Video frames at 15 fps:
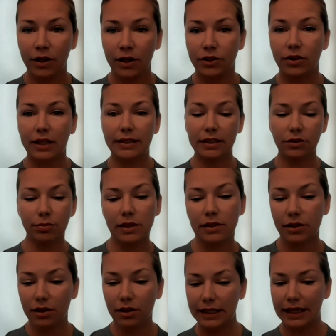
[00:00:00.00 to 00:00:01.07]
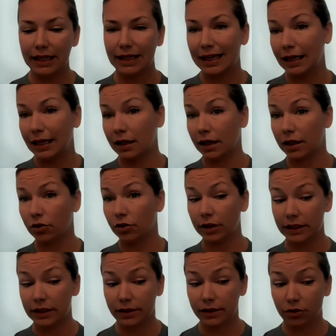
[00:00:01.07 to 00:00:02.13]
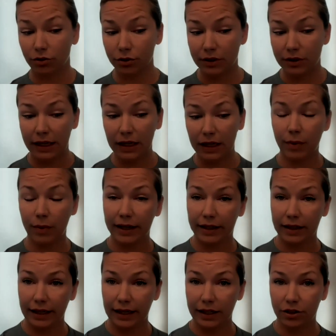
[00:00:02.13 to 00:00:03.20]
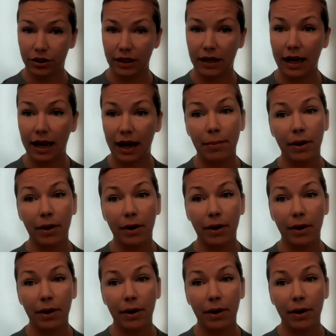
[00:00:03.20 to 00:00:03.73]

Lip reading: So this is resulting in increased scrutiny, regulation,